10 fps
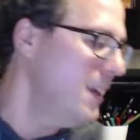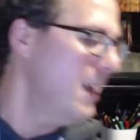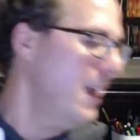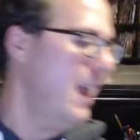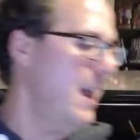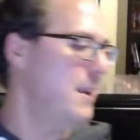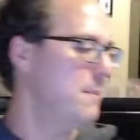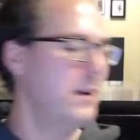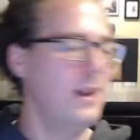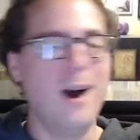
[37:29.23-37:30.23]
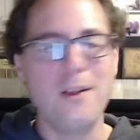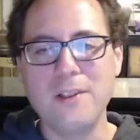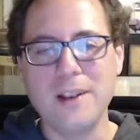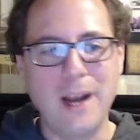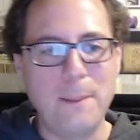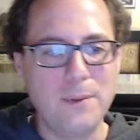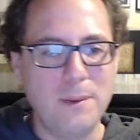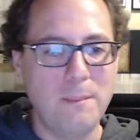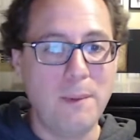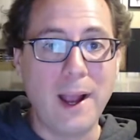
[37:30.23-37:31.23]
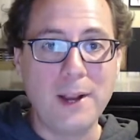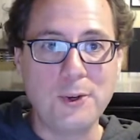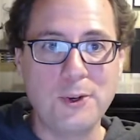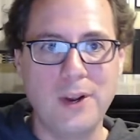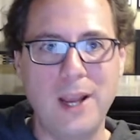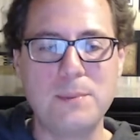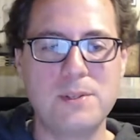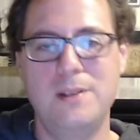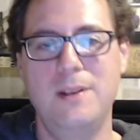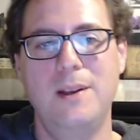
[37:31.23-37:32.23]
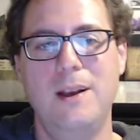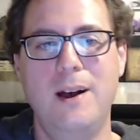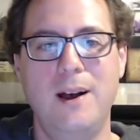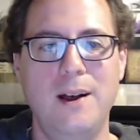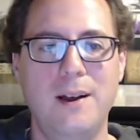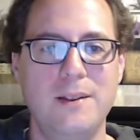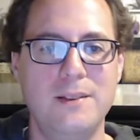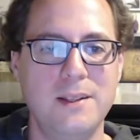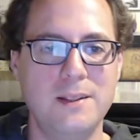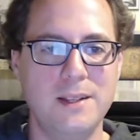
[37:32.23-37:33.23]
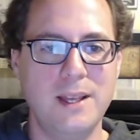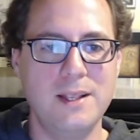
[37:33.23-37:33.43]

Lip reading: other than a couple of minor gripes, the